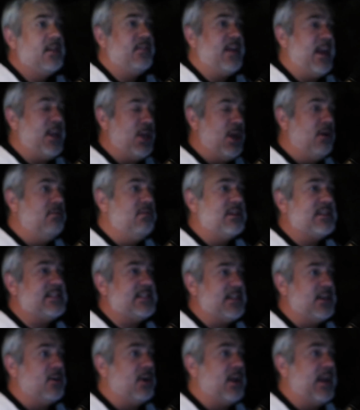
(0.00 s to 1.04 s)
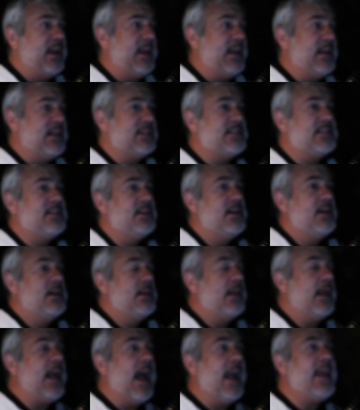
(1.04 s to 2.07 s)
They know the series.
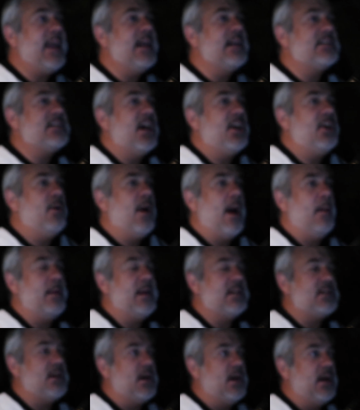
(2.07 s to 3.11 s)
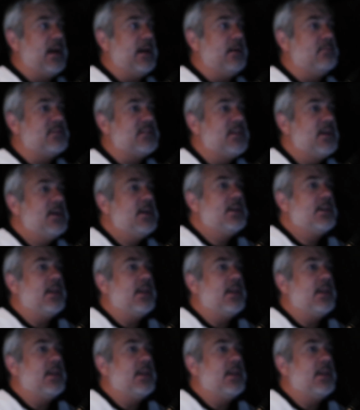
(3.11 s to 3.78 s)
Like I can't tell you how many times